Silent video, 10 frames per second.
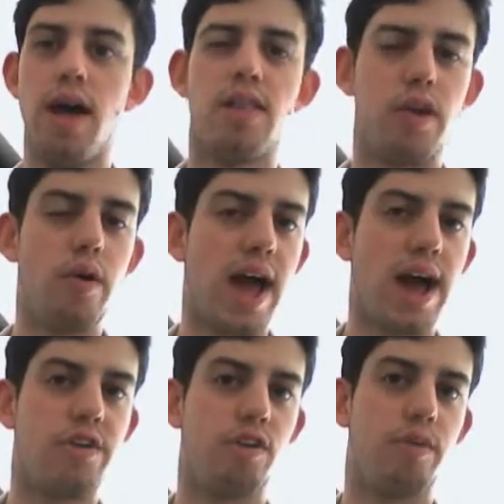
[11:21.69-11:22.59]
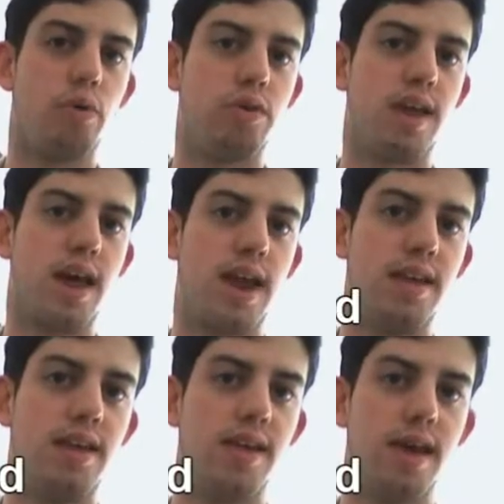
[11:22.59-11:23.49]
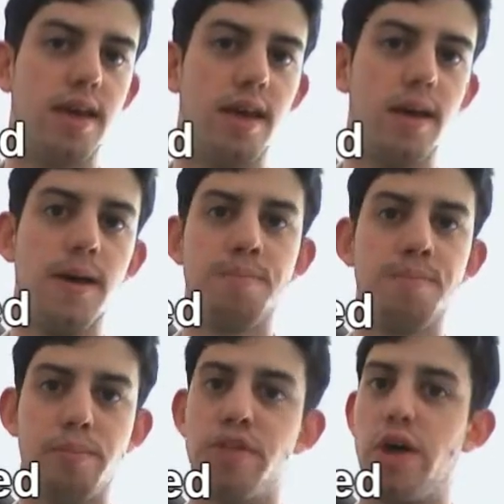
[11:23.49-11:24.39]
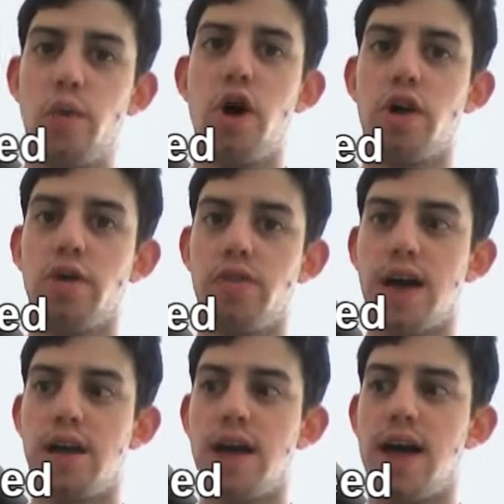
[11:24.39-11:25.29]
They don't actually support 1080 yet, but they're working on that.